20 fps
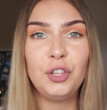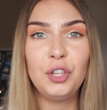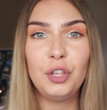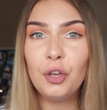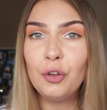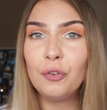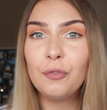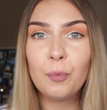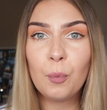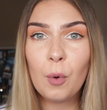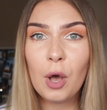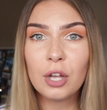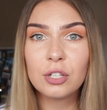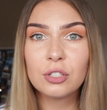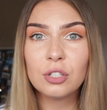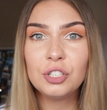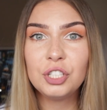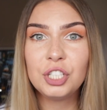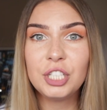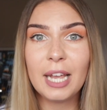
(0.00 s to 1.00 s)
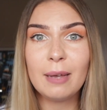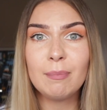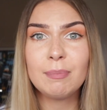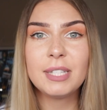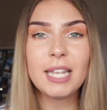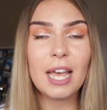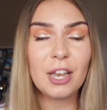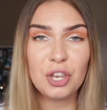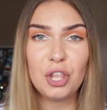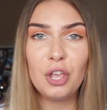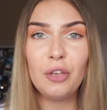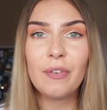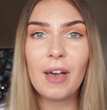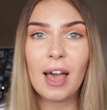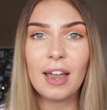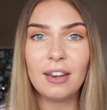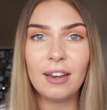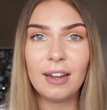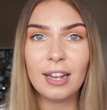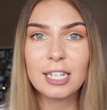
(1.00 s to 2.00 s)
you've worked on ships and you've
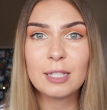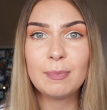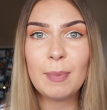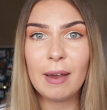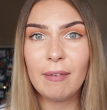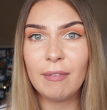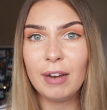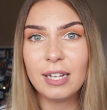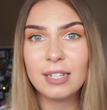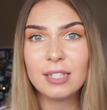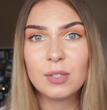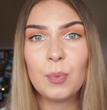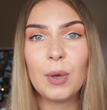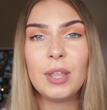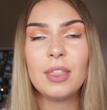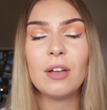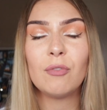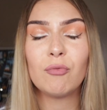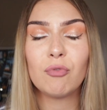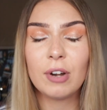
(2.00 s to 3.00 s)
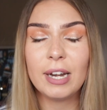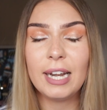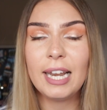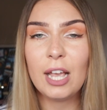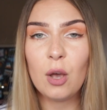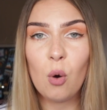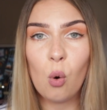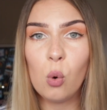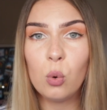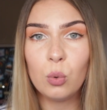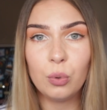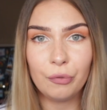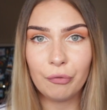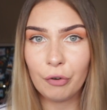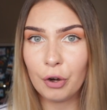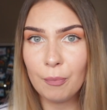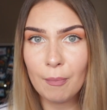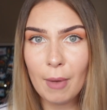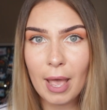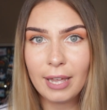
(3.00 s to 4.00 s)
had an experience with a really awkward
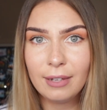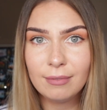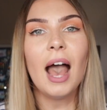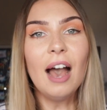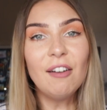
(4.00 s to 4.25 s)
roommate.